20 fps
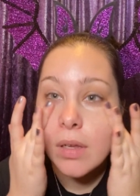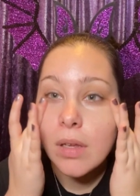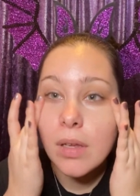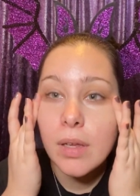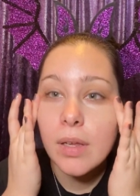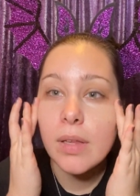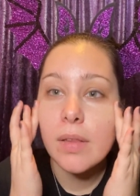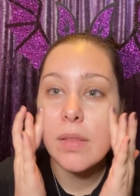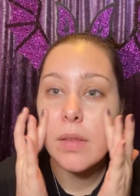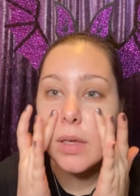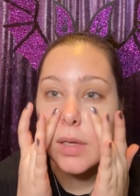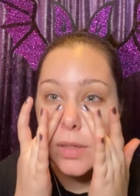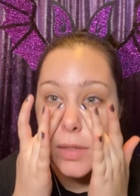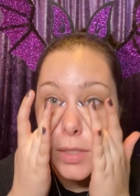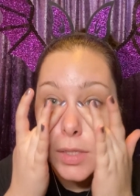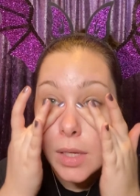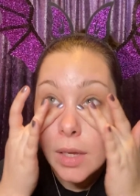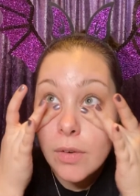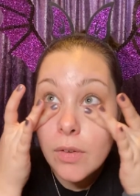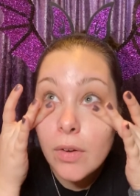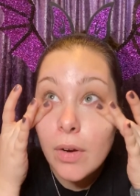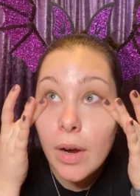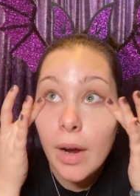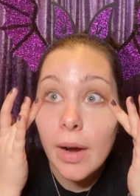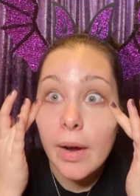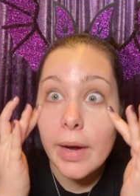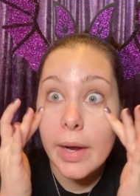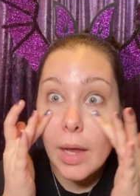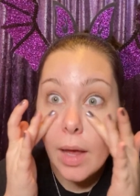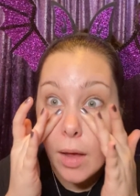in the center
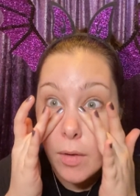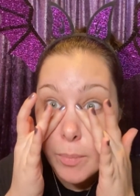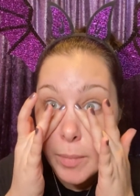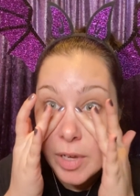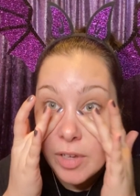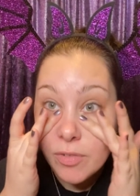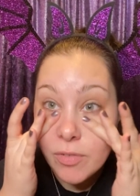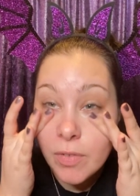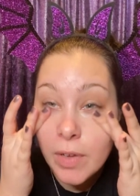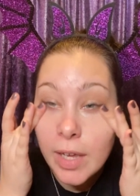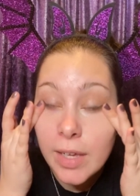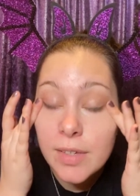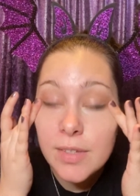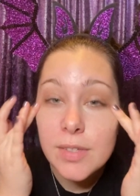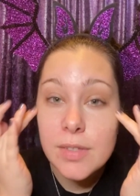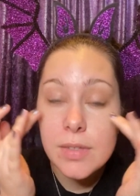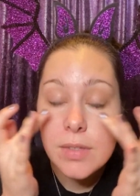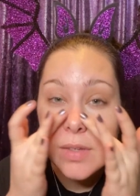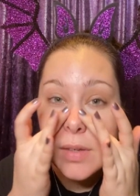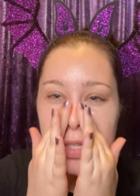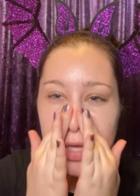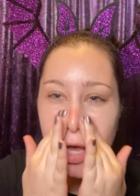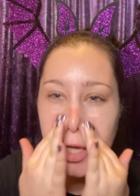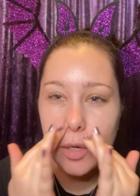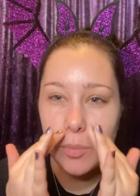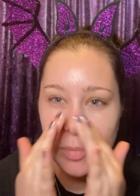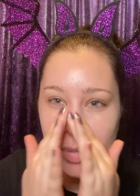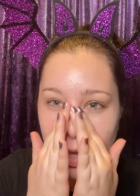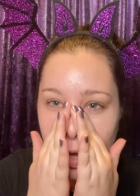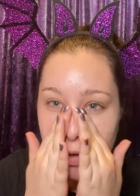area of my face, kind
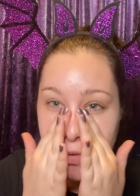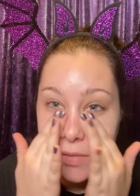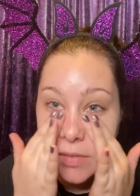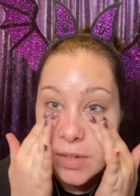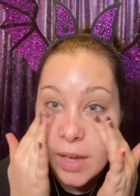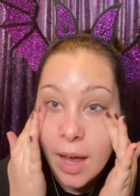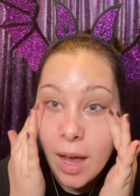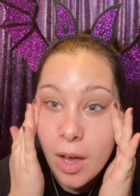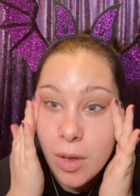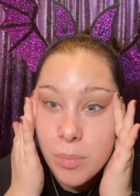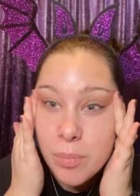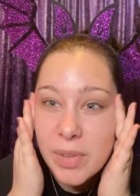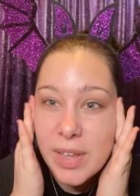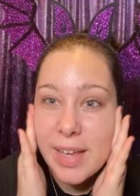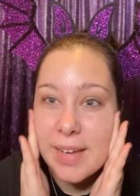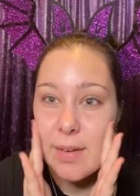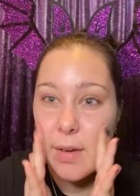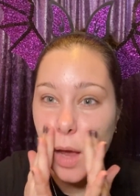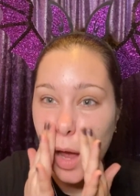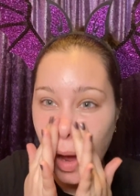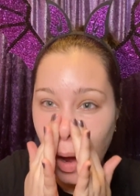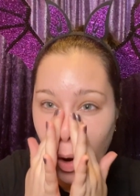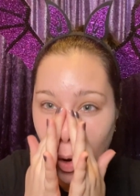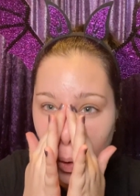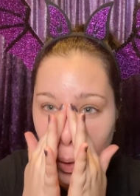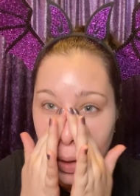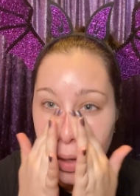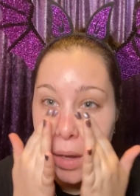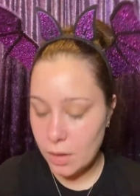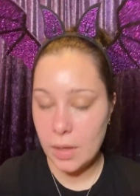of blend down, blend out.